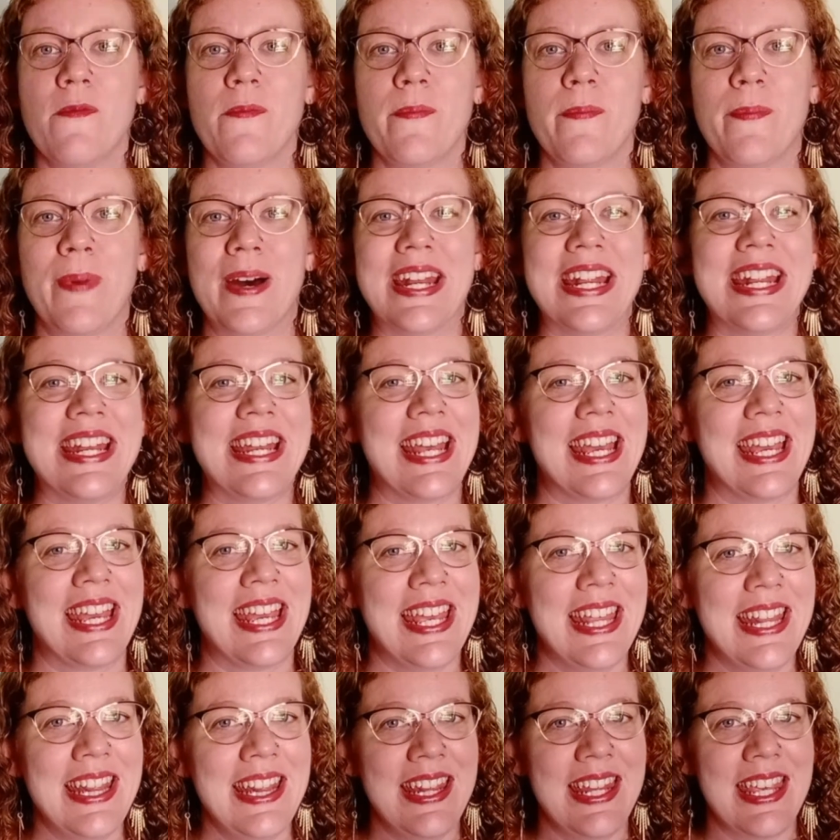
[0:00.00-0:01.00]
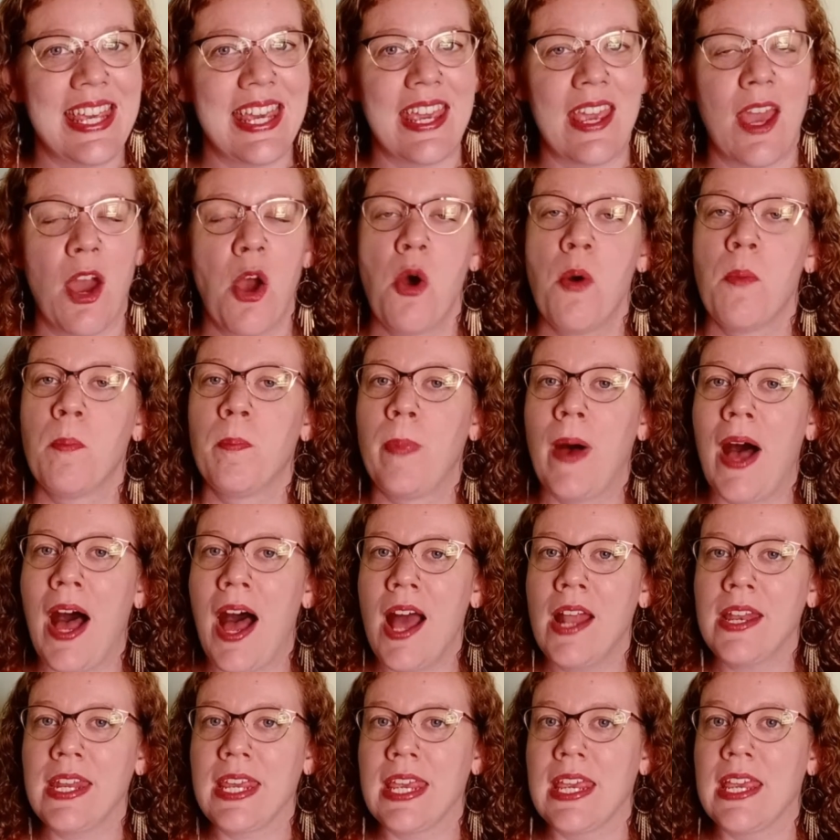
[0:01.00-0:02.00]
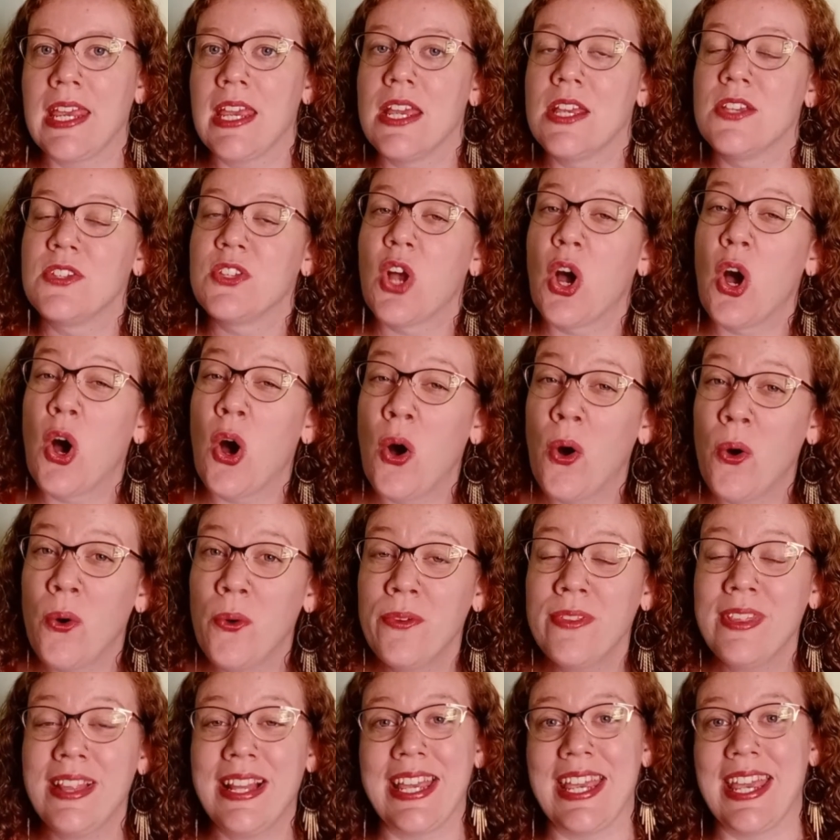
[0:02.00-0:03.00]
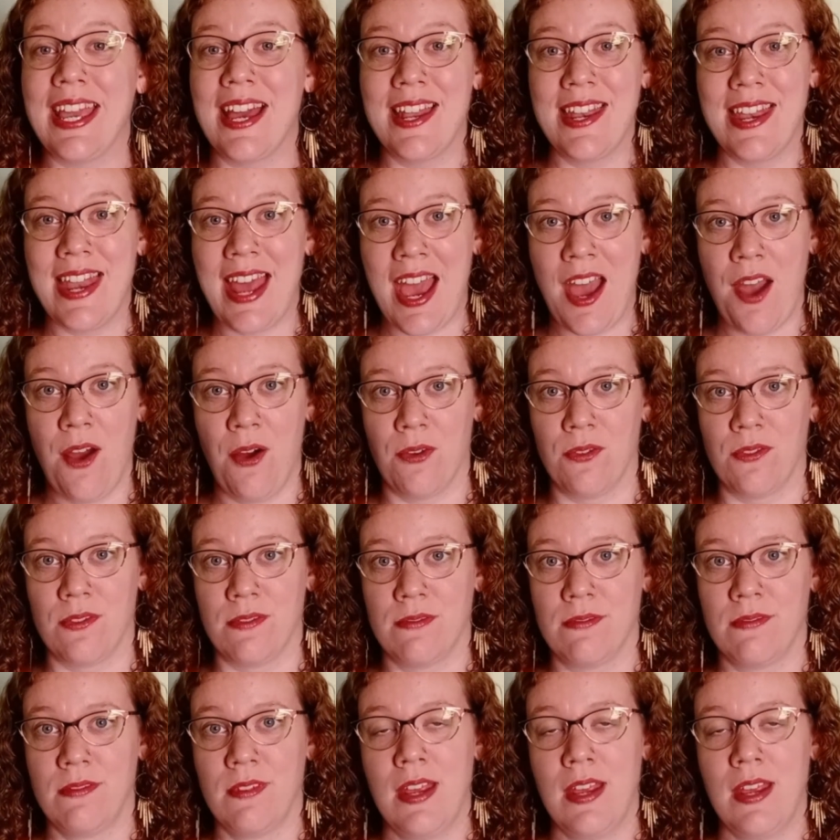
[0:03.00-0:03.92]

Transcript: But in Hindi, Pani is only a noun.